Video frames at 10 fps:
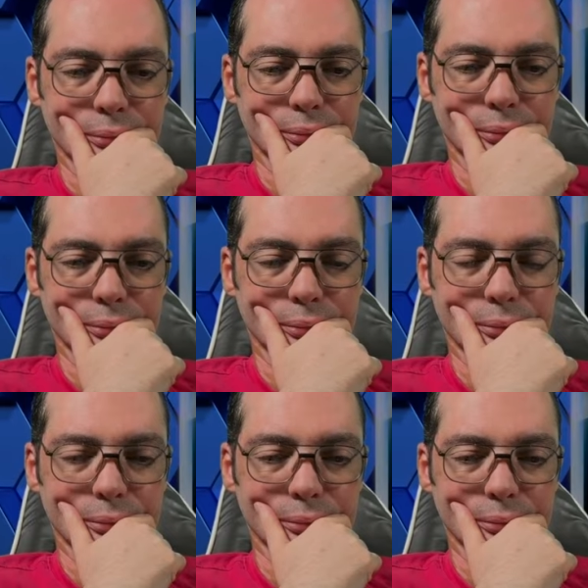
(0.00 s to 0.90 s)

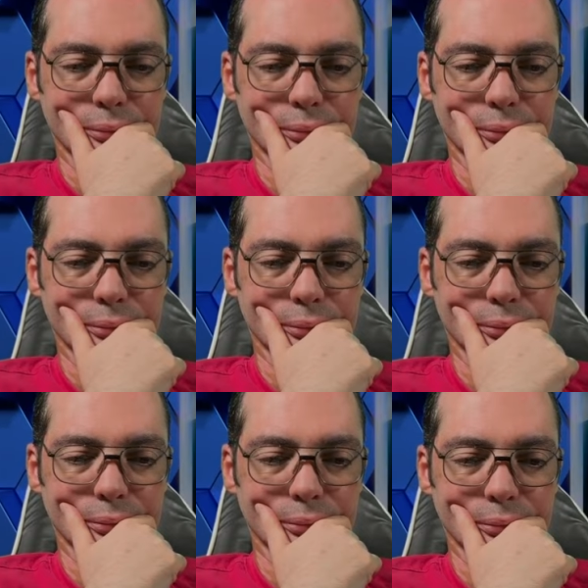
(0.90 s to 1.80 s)

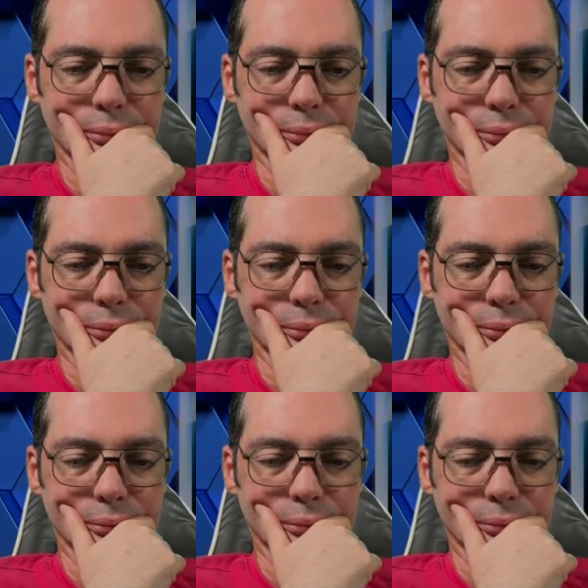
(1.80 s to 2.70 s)

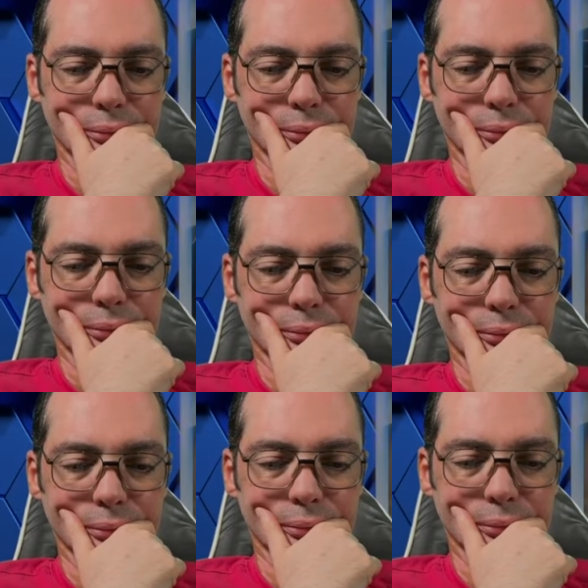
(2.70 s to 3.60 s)

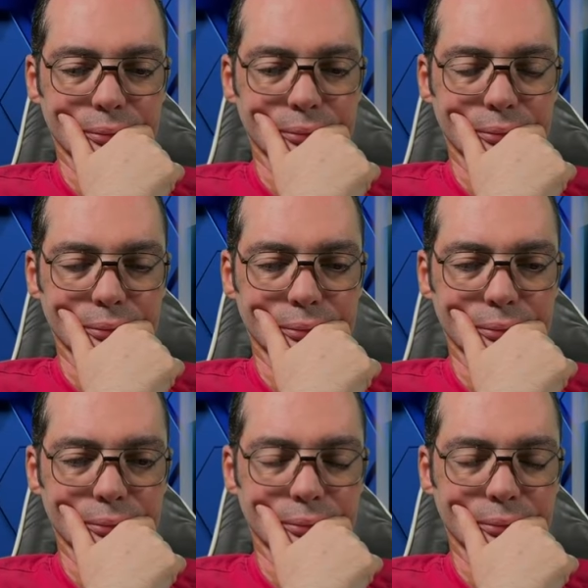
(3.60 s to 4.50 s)

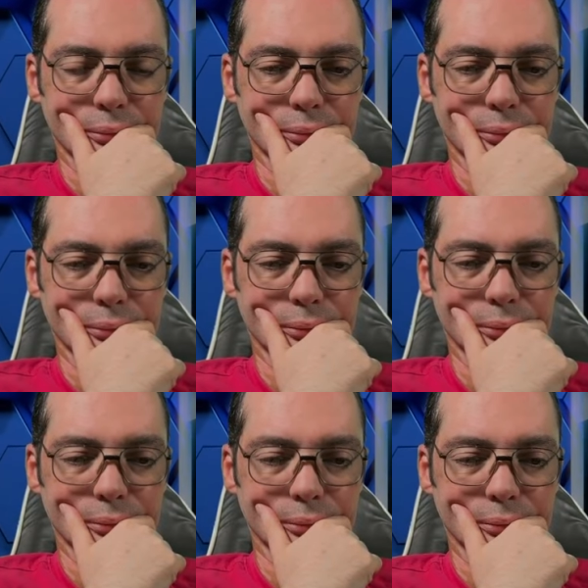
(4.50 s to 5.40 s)

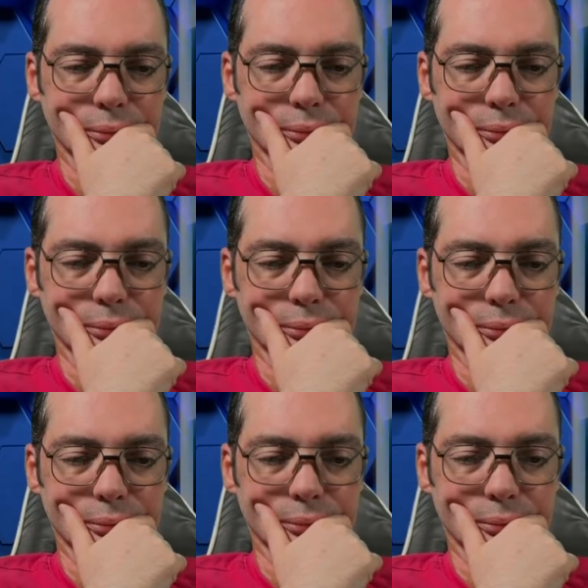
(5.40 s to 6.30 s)

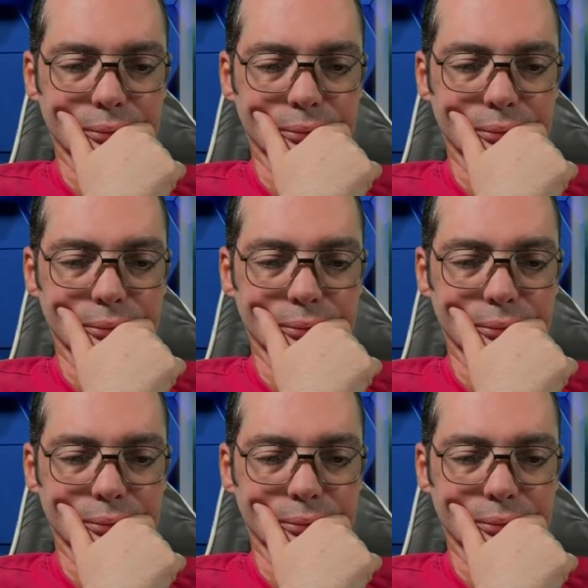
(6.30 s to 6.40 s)
(silence)